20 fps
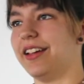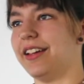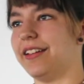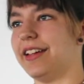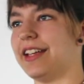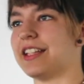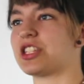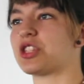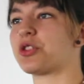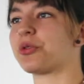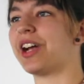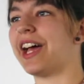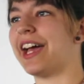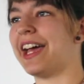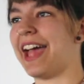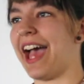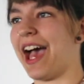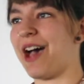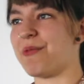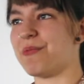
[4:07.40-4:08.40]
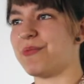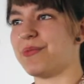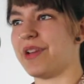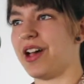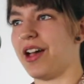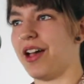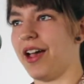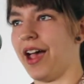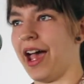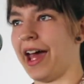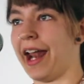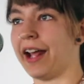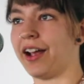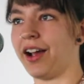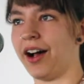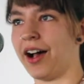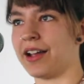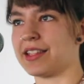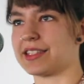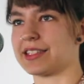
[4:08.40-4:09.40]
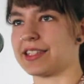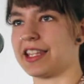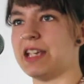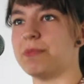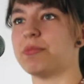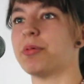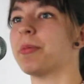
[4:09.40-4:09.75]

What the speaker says: It's 3 a.m. and I can't sleep,